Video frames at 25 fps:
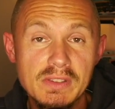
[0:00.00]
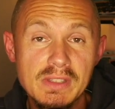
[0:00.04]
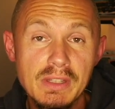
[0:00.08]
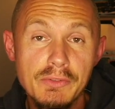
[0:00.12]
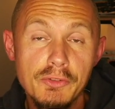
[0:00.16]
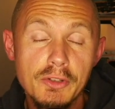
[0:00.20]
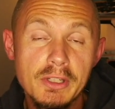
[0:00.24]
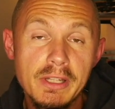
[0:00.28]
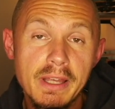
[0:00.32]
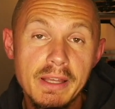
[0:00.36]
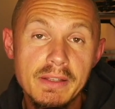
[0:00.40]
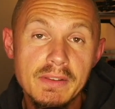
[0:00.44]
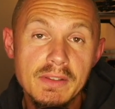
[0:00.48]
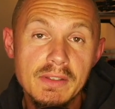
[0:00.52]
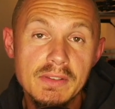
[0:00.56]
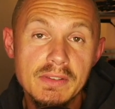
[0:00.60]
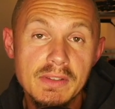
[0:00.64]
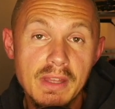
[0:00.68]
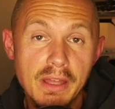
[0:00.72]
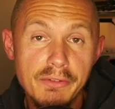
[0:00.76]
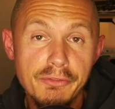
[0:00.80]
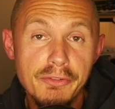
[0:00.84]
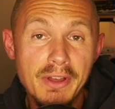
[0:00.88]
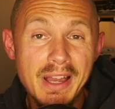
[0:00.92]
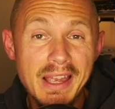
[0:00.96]
If you like the
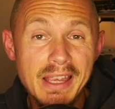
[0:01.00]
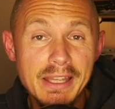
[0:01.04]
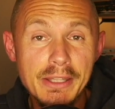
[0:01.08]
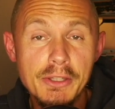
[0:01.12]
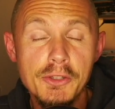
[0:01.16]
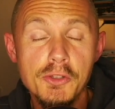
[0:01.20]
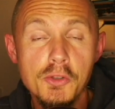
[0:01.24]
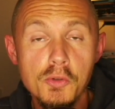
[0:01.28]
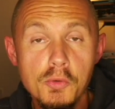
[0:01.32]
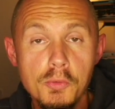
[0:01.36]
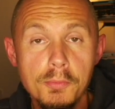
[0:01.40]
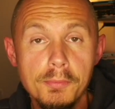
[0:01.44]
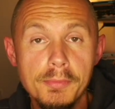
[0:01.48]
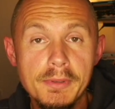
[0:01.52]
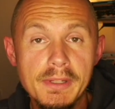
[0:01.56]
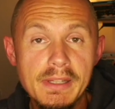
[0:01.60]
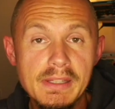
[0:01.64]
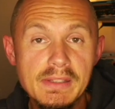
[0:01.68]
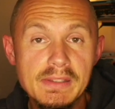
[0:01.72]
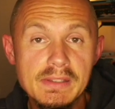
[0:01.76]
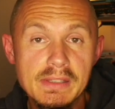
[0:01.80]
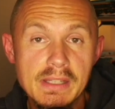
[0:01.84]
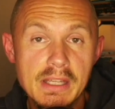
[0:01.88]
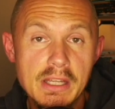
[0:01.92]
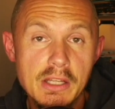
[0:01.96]
stuff I do,
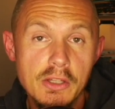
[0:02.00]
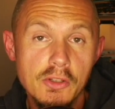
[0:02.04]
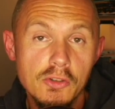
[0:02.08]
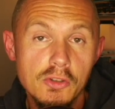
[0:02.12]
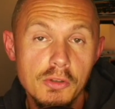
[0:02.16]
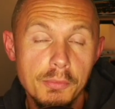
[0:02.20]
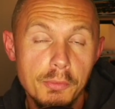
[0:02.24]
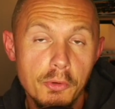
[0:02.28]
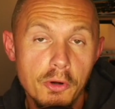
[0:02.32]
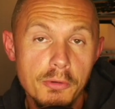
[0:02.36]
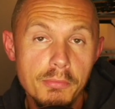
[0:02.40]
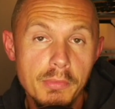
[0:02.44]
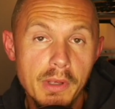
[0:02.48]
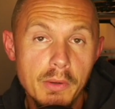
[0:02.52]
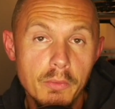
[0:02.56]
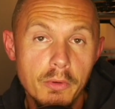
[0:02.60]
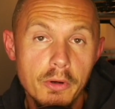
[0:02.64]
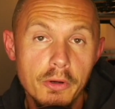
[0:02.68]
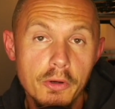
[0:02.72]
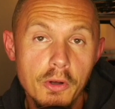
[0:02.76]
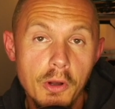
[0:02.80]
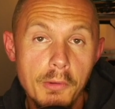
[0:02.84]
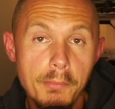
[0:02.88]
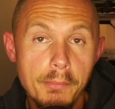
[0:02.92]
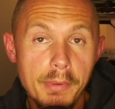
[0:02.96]
please support my
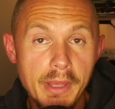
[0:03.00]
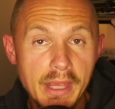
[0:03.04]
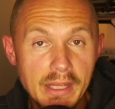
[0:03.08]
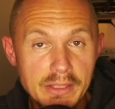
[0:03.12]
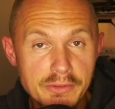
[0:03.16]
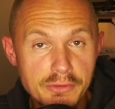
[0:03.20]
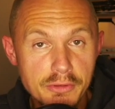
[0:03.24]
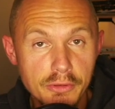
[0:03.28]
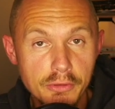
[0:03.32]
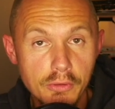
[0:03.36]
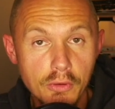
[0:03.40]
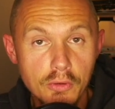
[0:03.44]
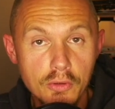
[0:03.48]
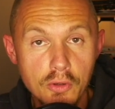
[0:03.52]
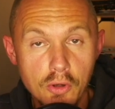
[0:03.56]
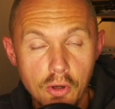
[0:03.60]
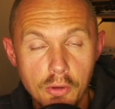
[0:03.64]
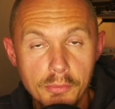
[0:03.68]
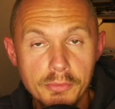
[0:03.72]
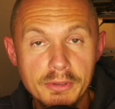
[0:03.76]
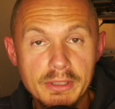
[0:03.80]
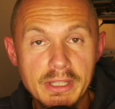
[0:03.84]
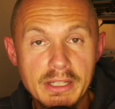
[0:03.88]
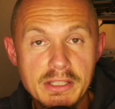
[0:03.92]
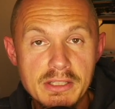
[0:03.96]
work on
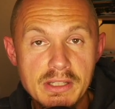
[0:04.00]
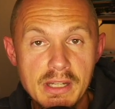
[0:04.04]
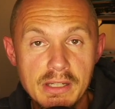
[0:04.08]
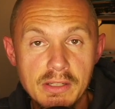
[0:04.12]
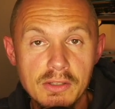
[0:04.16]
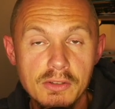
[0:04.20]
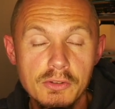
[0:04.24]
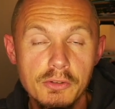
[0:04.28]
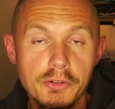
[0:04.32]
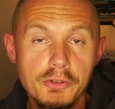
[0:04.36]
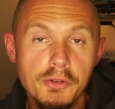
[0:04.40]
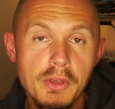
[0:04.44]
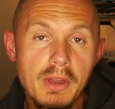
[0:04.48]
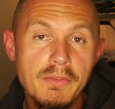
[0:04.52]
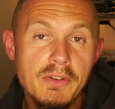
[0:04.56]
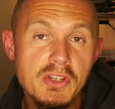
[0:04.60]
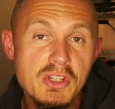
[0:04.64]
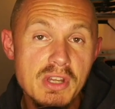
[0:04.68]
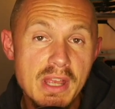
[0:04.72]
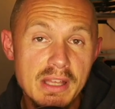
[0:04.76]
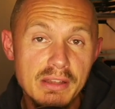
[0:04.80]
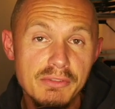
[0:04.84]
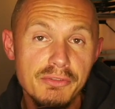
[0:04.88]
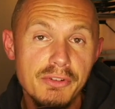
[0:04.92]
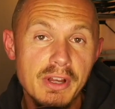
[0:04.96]
patreon.com/tennisnerd. You have a
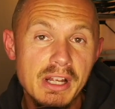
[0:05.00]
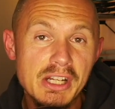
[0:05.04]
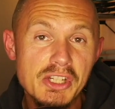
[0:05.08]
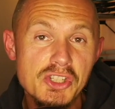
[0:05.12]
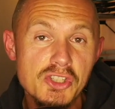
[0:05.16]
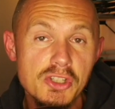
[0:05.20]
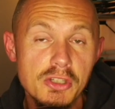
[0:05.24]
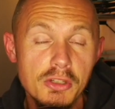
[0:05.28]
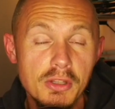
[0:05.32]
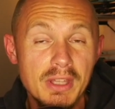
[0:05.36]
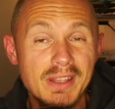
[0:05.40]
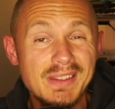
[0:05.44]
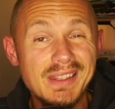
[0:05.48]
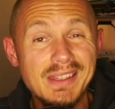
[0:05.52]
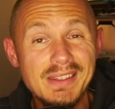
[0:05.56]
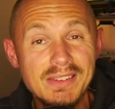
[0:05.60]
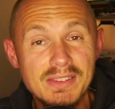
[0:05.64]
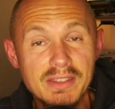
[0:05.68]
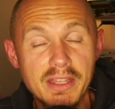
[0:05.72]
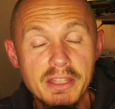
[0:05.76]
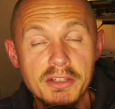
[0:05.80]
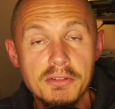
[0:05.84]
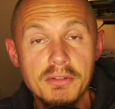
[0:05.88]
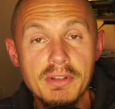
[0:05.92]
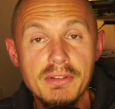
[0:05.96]
chat function, you get
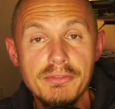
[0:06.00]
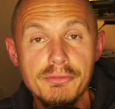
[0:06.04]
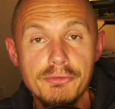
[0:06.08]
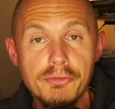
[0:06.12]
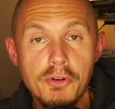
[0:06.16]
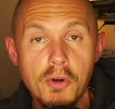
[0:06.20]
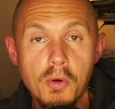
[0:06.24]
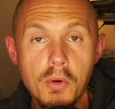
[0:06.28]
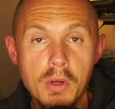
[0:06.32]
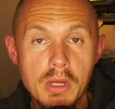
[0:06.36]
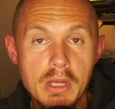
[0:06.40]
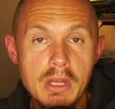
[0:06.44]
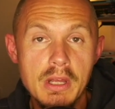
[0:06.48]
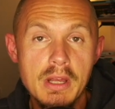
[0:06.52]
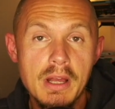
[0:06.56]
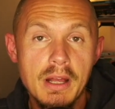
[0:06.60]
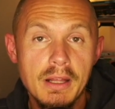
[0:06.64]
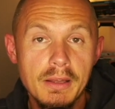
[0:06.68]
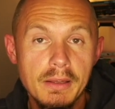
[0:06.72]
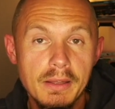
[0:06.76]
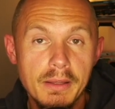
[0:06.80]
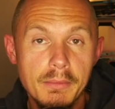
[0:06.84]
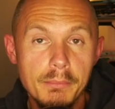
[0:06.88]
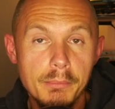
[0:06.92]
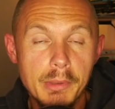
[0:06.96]
insider info,
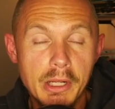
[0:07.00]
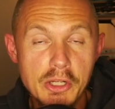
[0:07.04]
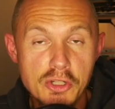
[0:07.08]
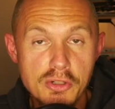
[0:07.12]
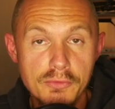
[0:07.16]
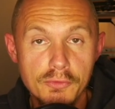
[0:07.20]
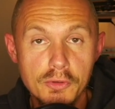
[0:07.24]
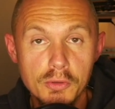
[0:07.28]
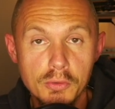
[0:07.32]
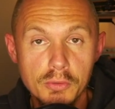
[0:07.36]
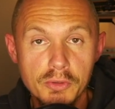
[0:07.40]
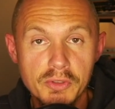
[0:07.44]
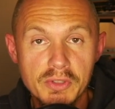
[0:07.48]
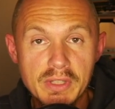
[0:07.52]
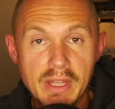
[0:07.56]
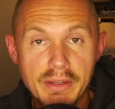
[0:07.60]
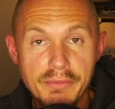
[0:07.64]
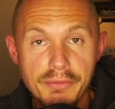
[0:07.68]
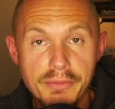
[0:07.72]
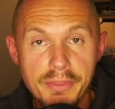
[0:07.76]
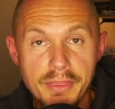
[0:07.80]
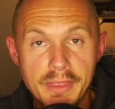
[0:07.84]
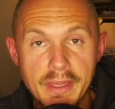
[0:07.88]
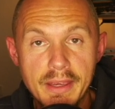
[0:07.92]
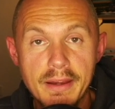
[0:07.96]
a bunch of cool
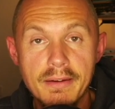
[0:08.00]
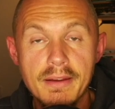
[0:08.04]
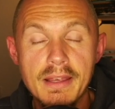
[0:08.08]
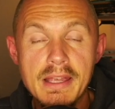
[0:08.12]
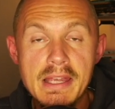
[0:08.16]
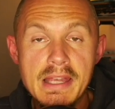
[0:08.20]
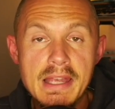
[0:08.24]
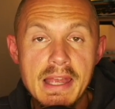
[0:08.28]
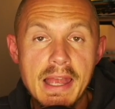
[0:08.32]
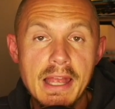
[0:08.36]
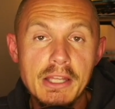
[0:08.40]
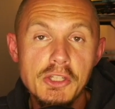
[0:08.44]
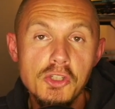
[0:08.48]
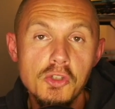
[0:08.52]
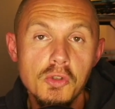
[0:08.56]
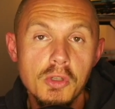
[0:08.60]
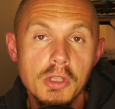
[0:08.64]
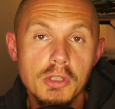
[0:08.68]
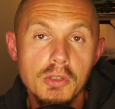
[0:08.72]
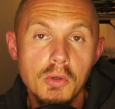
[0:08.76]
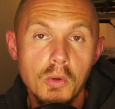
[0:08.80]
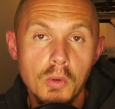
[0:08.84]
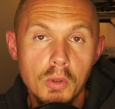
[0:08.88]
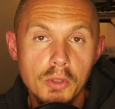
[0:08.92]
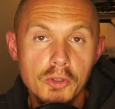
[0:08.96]
stuff there, and you
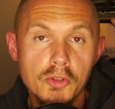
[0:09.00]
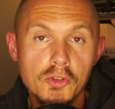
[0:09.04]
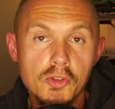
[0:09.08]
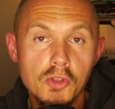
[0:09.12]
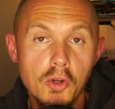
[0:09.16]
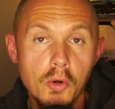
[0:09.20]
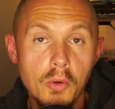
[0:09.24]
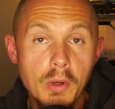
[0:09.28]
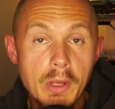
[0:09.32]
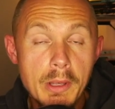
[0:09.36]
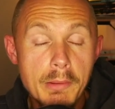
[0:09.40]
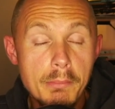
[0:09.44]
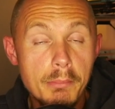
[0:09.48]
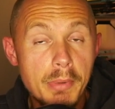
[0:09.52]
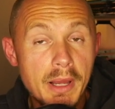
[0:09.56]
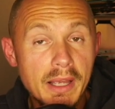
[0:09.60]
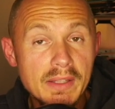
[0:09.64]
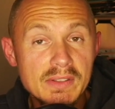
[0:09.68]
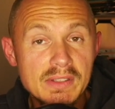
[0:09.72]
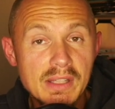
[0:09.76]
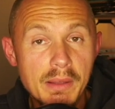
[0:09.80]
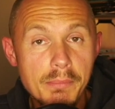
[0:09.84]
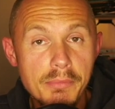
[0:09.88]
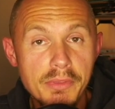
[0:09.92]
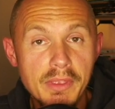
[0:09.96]
can also buy
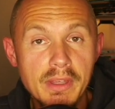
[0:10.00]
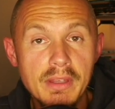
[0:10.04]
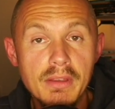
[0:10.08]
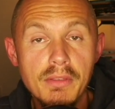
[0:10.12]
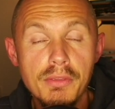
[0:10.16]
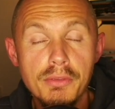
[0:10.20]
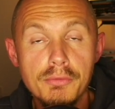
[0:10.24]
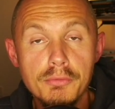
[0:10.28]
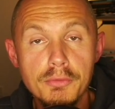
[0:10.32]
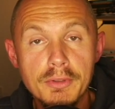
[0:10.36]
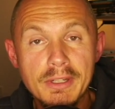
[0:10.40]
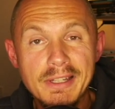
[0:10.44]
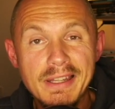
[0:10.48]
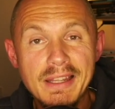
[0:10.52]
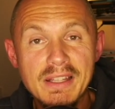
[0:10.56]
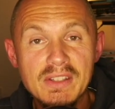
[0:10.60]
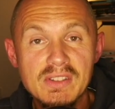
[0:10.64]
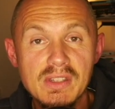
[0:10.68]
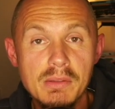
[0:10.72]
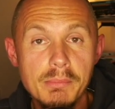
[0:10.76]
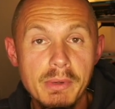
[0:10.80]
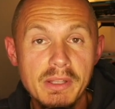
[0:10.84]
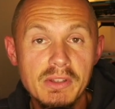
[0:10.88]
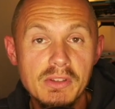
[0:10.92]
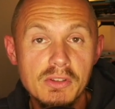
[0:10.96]
something through the links
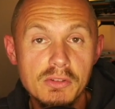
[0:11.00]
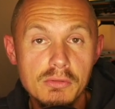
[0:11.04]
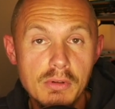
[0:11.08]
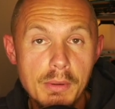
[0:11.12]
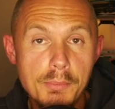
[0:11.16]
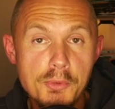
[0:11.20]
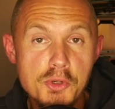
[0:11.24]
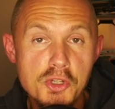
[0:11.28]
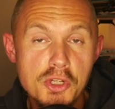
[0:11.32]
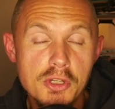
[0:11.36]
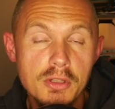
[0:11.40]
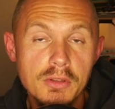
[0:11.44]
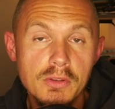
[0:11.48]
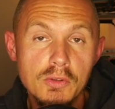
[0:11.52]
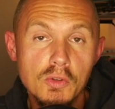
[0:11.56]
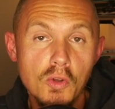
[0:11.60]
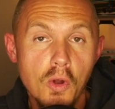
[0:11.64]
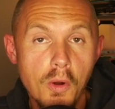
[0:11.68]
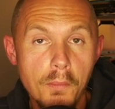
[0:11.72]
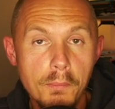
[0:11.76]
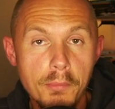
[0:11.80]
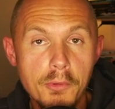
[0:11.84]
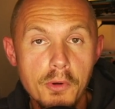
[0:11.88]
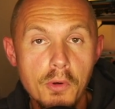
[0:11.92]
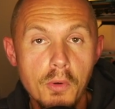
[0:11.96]
in my description,
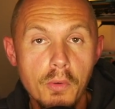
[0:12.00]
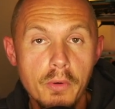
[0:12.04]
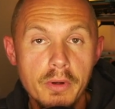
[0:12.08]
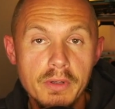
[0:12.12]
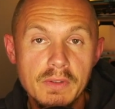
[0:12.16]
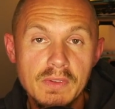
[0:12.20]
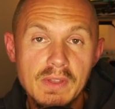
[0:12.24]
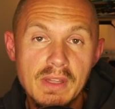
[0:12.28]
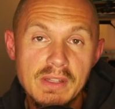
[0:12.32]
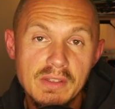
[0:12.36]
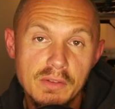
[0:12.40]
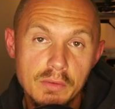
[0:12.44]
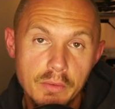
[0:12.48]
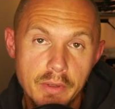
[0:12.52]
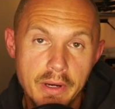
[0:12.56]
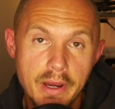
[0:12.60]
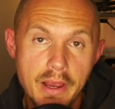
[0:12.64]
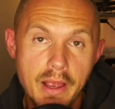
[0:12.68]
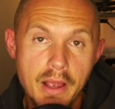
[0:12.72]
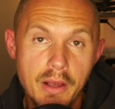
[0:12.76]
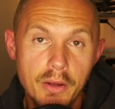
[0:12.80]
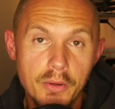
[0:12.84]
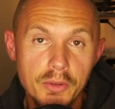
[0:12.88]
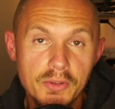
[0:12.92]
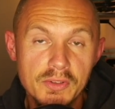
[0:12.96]
Top Court, Tennis
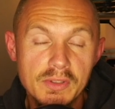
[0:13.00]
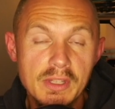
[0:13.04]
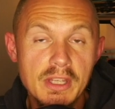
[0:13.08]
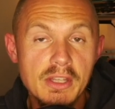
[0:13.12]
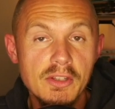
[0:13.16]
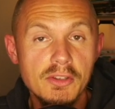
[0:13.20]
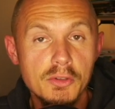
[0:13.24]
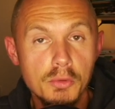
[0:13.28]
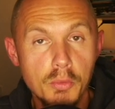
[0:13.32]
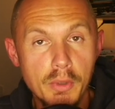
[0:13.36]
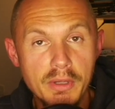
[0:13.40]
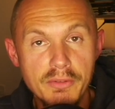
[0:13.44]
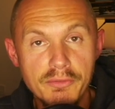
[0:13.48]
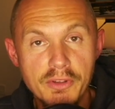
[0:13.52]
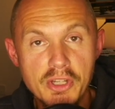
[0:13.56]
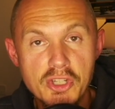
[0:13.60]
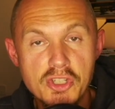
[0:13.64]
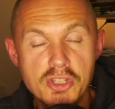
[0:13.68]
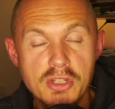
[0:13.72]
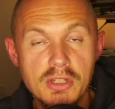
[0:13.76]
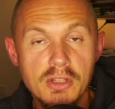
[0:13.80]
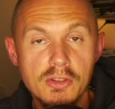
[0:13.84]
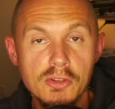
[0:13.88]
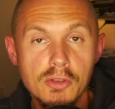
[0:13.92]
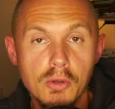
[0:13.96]
Warehouse, Swing
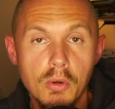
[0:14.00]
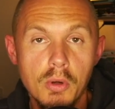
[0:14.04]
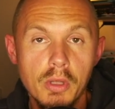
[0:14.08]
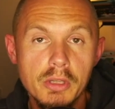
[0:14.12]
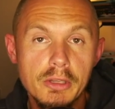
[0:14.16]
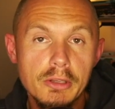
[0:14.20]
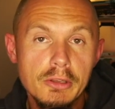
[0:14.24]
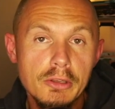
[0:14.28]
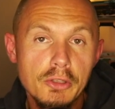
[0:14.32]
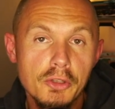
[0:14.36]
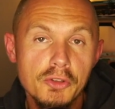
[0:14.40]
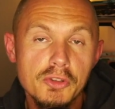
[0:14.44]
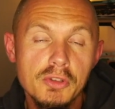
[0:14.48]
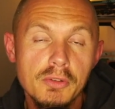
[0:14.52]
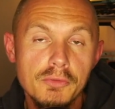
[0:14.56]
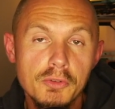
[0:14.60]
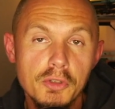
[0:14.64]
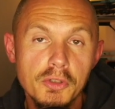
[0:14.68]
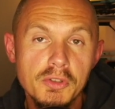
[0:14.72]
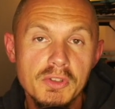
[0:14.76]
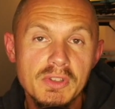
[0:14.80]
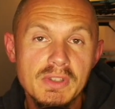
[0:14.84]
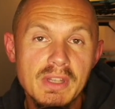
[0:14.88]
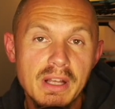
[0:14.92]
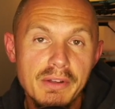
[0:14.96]
Vision, and so on. Lots of
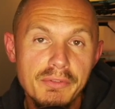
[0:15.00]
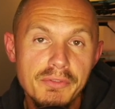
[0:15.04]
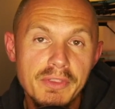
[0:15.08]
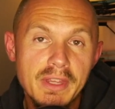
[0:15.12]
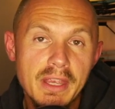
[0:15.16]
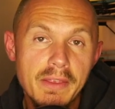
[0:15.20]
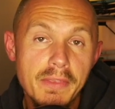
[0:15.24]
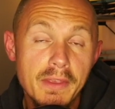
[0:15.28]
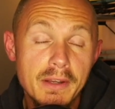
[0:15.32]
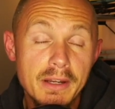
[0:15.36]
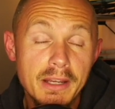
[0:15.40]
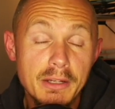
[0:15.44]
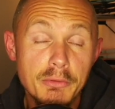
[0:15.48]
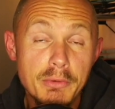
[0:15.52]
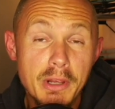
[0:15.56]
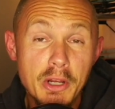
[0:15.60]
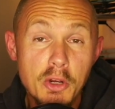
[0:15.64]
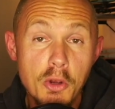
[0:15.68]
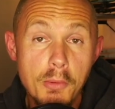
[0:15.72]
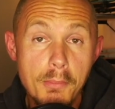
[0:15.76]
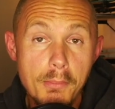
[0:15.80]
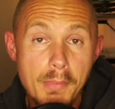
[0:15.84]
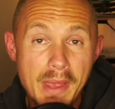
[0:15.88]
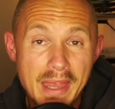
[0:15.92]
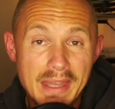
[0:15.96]
good stuff there that I
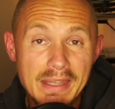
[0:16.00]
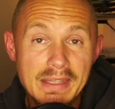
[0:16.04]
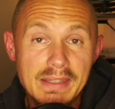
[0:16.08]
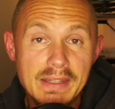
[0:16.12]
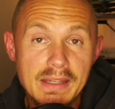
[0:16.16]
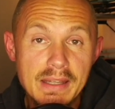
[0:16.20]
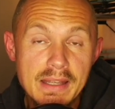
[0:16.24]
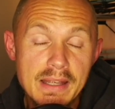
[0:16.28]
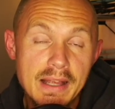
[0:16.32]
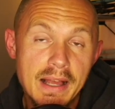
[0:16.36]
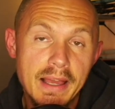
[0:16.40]
recommend.